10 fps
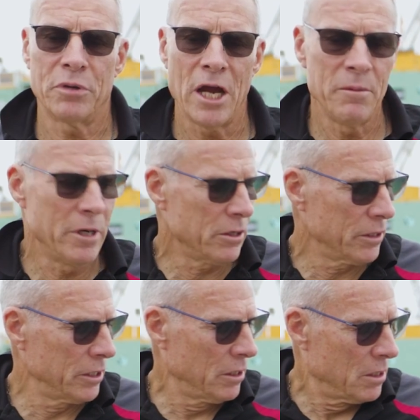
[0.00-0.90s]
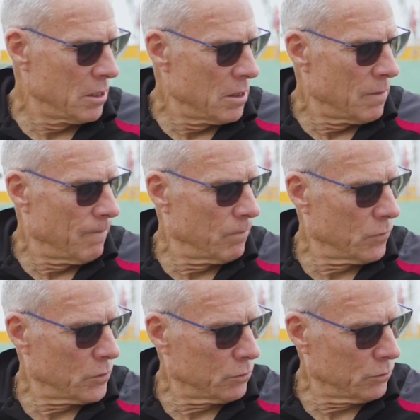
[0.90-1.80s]
Primary
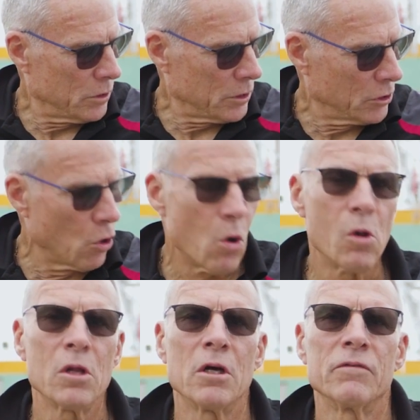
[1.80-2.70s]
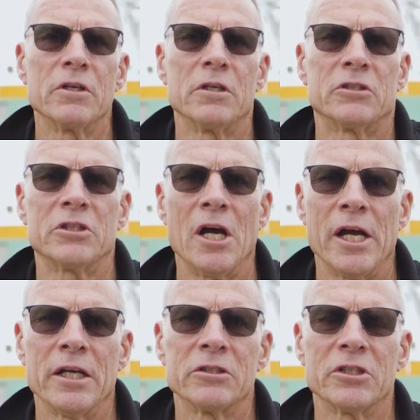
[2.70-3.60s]
uh, goal of the
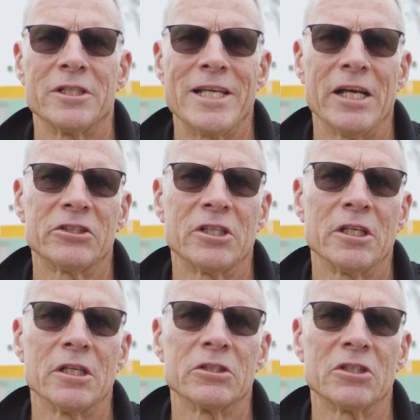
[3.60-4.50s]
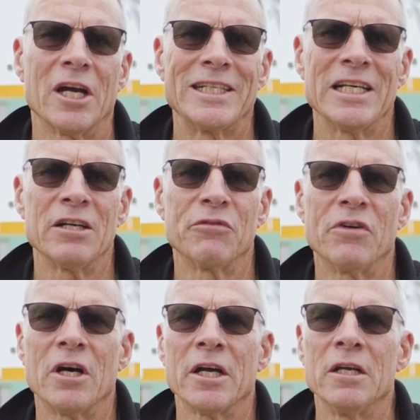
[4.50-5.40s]
science and testing is to
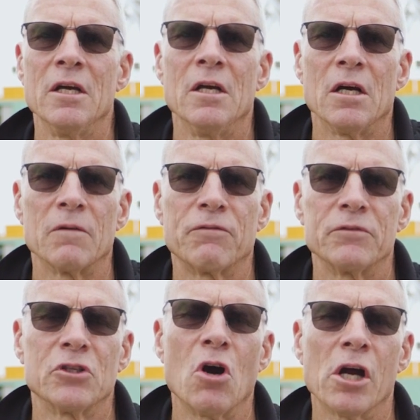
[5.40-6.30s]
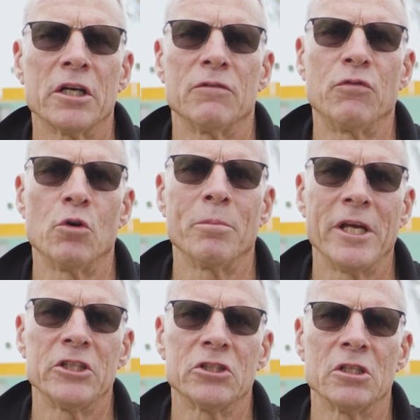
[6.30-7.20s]
identify a target
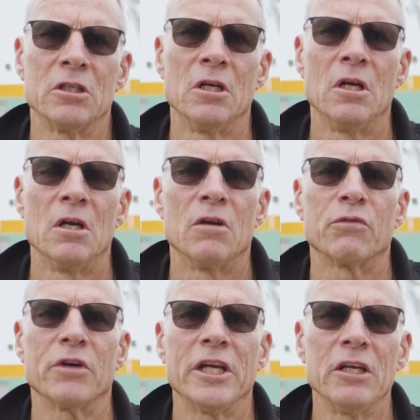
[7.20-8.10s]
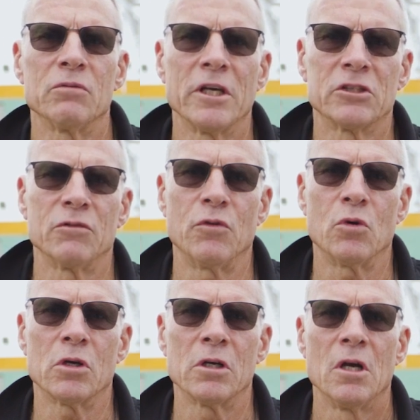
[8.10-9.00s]
formation for a heat
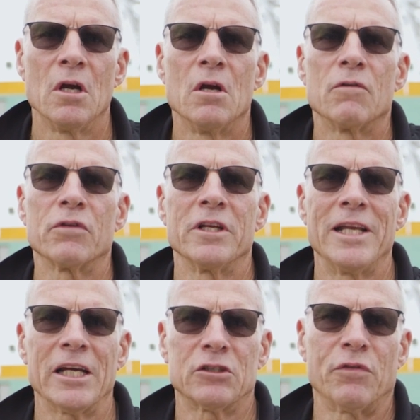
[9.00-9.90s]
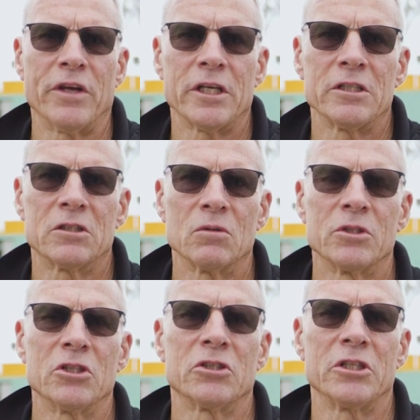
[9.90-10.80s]
reservoir for the next phase,
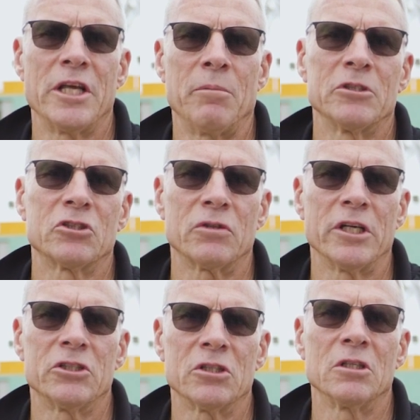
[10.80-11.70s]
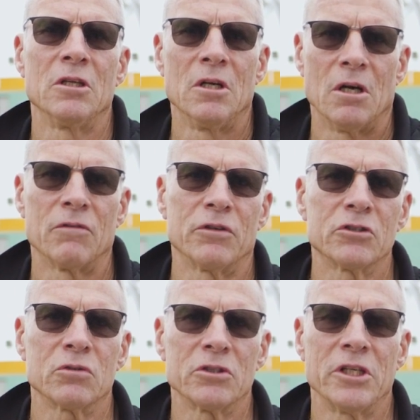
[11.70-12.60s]
which is a demonstration of Earth
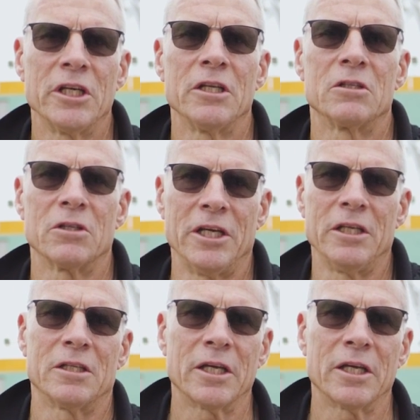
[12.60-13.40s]
source heat to heat the